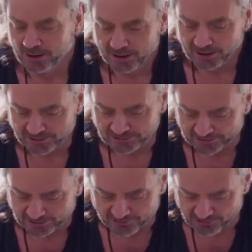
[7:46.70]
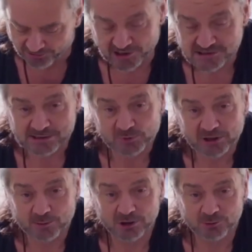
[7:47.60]
other things, then
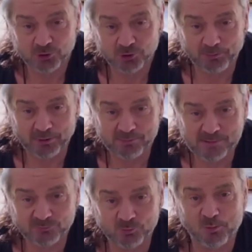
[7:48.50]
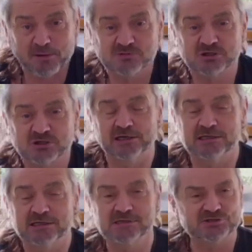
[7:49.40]
become a premium member on my website. It's
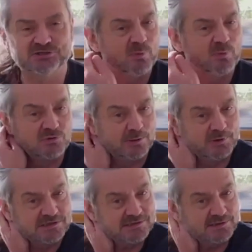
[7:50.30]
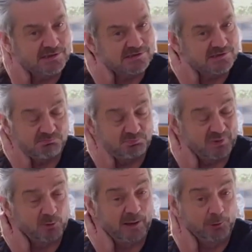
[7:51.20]
a silver membership is
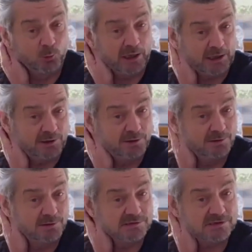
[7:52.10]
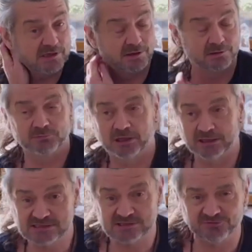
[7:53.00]
about £1 a week. It's
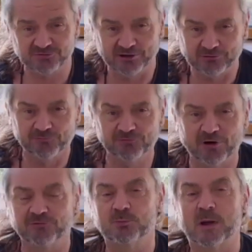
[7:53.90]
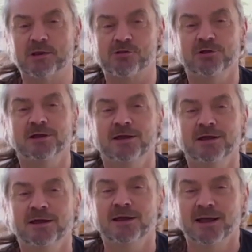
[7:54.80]
less than fiver a month,
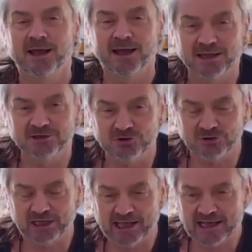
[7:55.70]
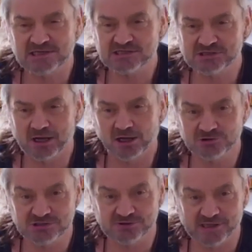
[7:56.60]
and you get access to
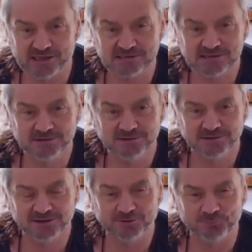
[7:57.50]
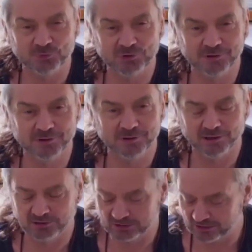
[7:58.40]
hundreds of these.
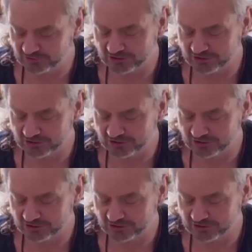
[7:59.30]
I've done